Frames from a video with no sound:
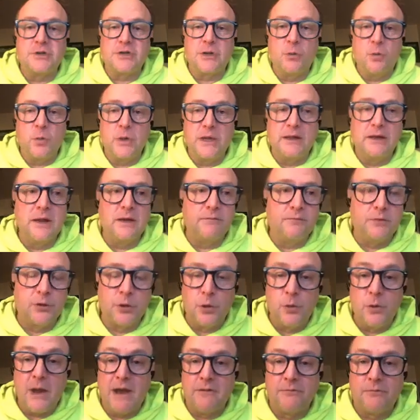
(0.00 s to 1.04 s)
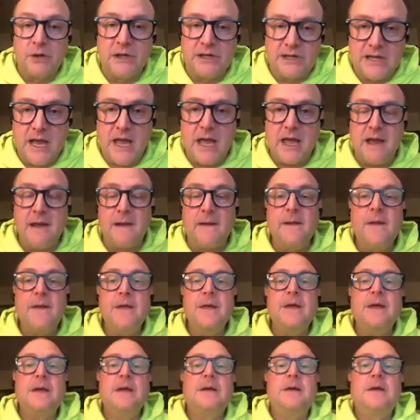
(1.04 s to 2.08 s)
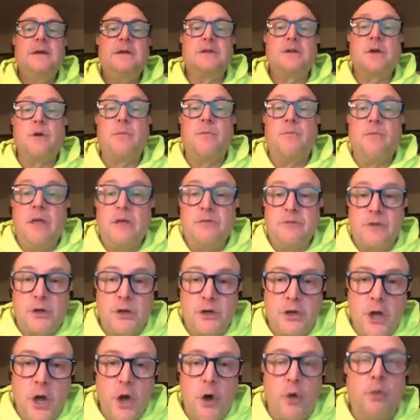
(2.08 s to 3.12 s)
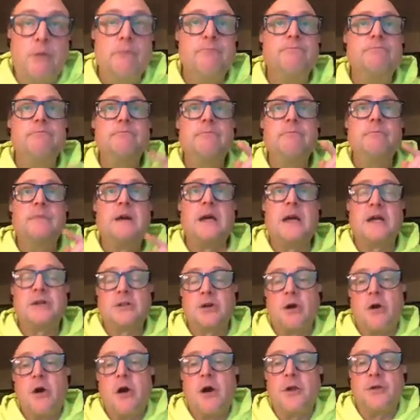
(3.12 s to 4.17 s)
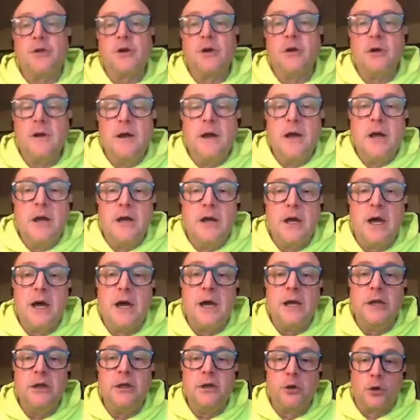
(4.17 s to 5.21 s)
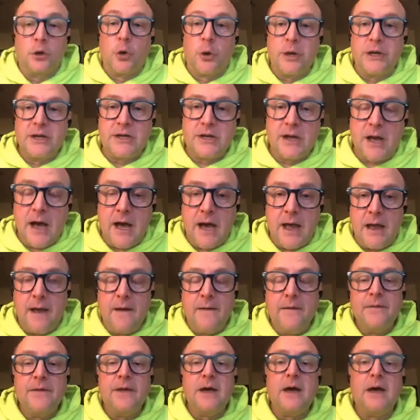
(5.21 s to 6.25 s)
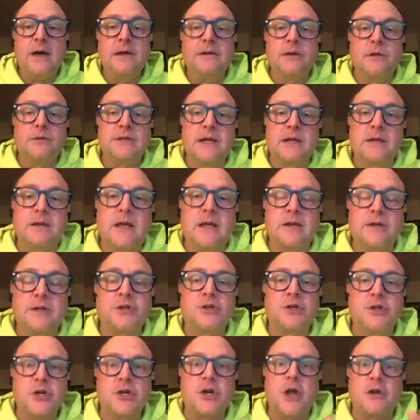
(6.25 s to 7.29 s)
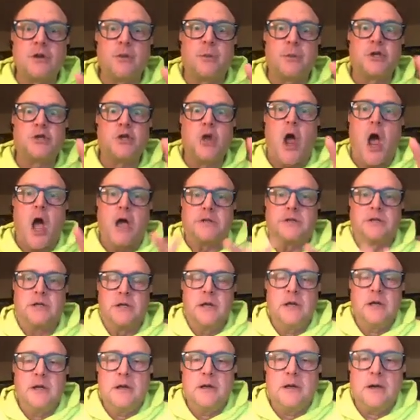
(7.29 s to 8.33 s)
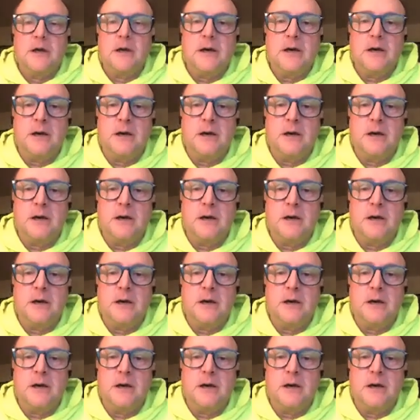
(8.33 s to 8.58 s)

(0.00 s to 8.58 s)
the challenge that we live through every day. So there you go. As an author, you're going to die. Don't take that as a shock. Don't be shocked.